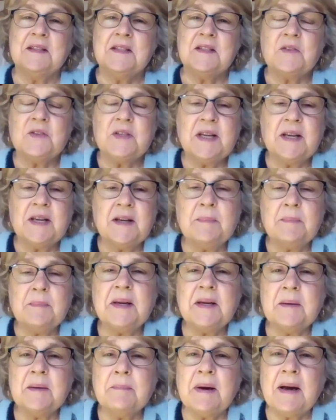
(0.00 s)
So tell
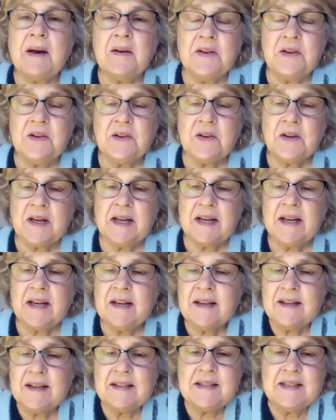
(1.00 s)
me about your
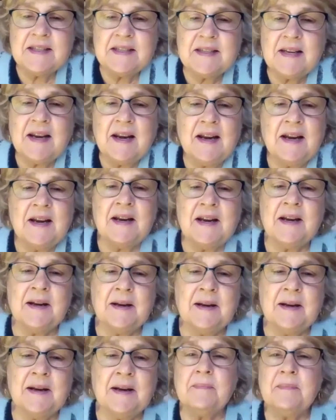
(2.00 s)
kids.
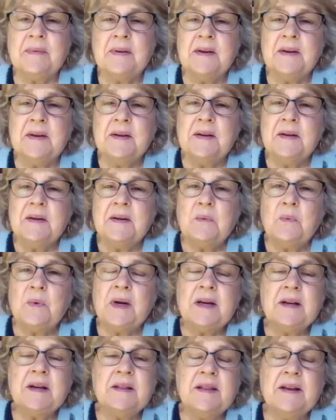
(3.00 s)

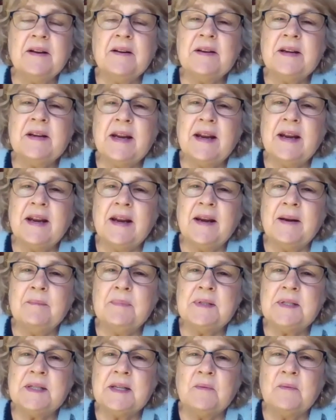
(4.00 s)
What are their
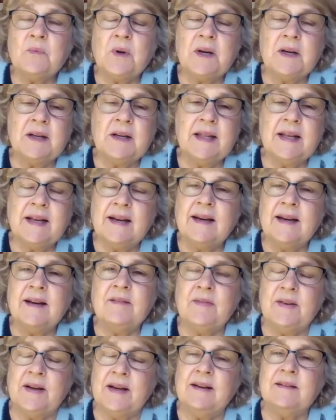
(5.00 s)
names and where are they
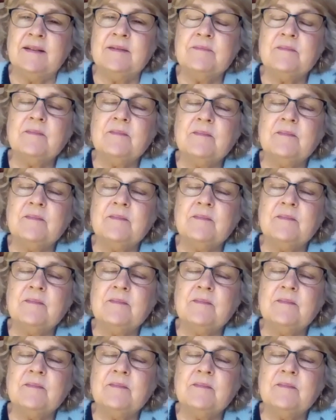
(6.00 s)
living?